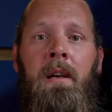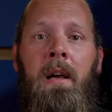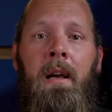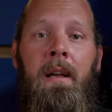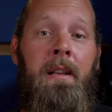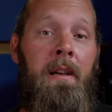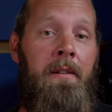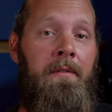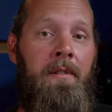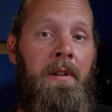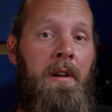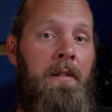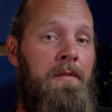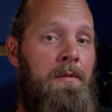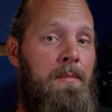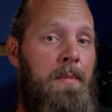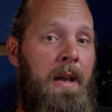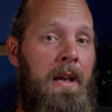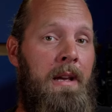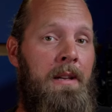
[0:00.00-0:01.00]
and have enough
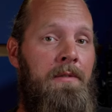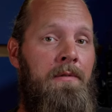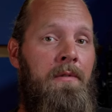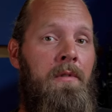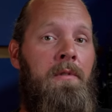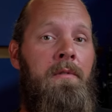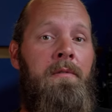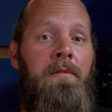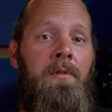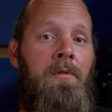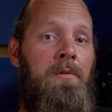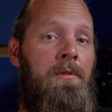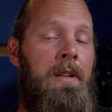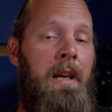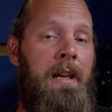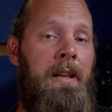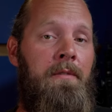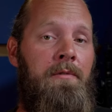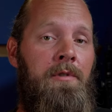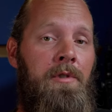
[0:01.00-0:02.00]
spares for a full
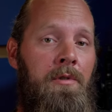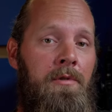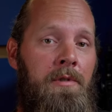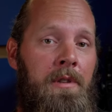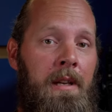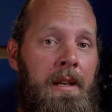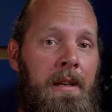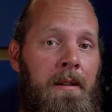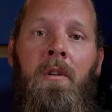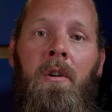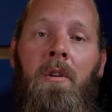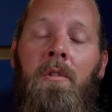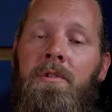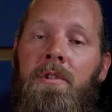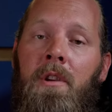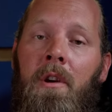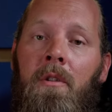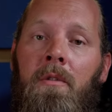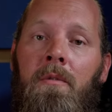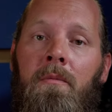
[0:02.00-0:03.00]
day of shooting.
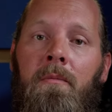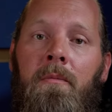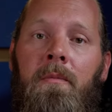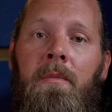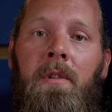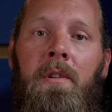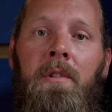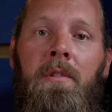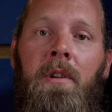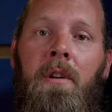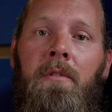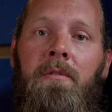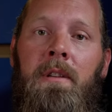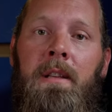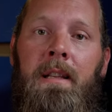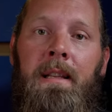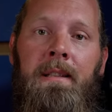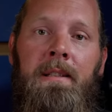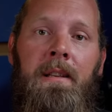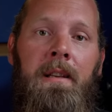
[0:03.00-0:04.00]
Also, you don't
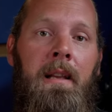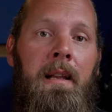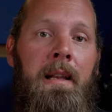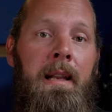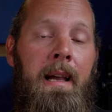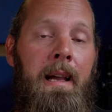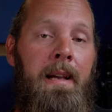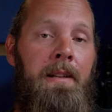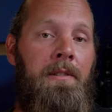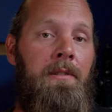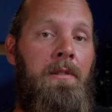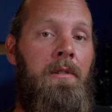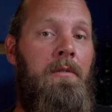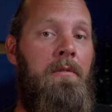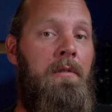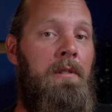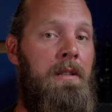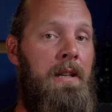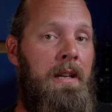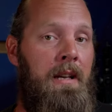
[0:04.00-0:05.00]
need to connect
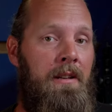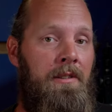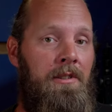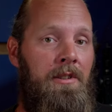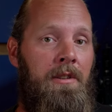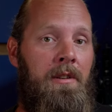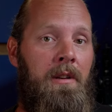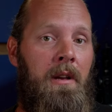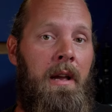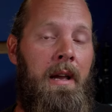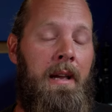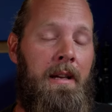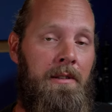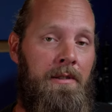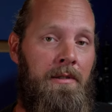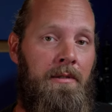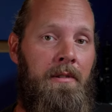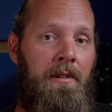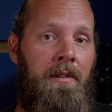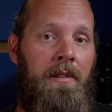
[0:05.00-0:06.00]
or attach
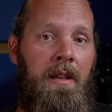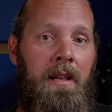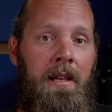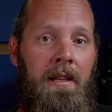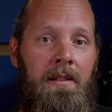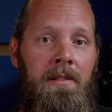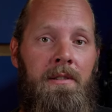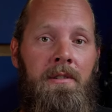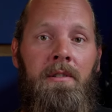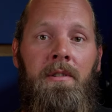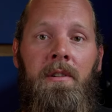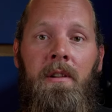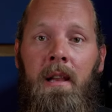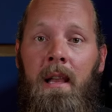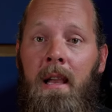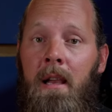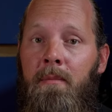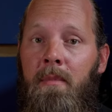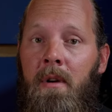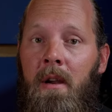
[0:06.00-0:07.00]
extra things to your
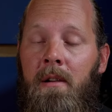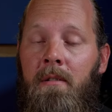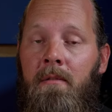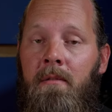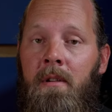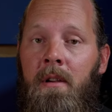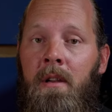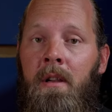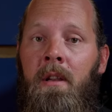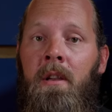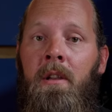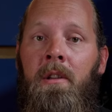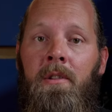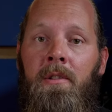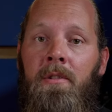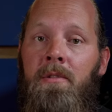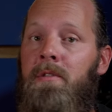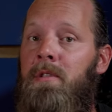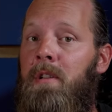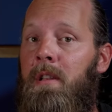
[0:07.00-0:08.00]
camera.
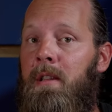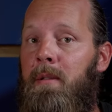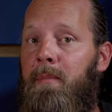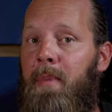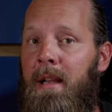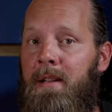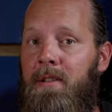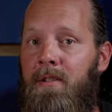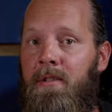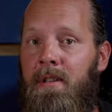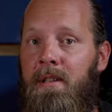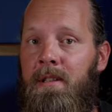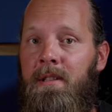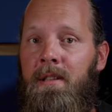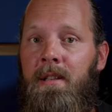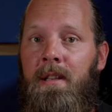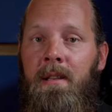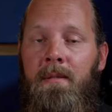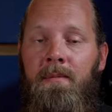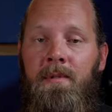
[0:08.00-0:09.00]
Using the
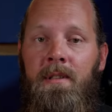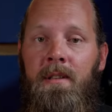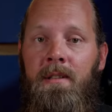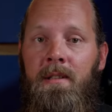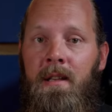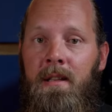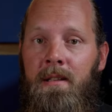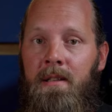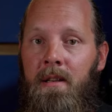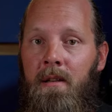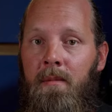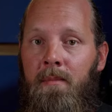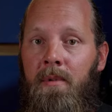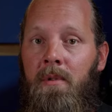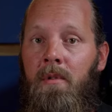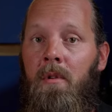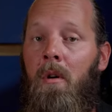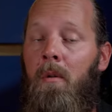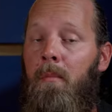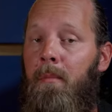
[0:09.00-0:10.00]
batteries keeps the setup
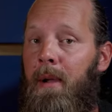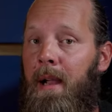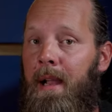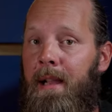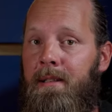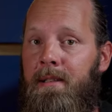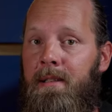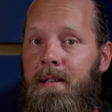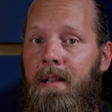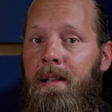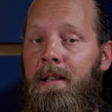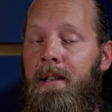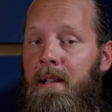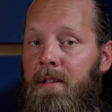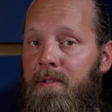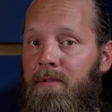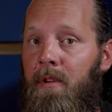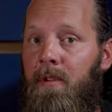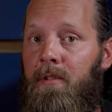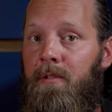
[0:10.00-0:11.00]
compact and
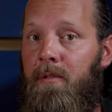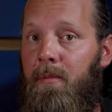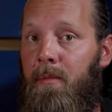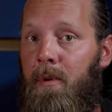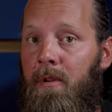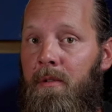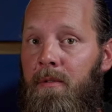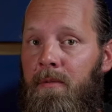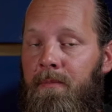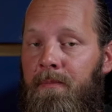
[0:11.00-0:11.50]
less vulnerable.